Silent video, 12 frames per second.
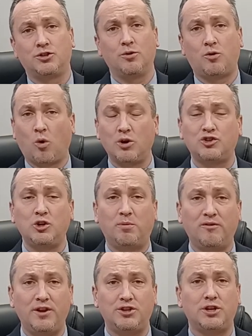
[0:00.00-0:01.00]
So court
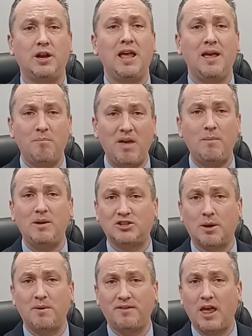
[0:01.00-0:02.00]
supervision may be
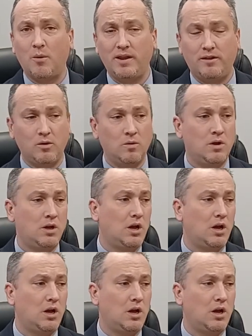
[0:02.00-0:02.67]
something that we do.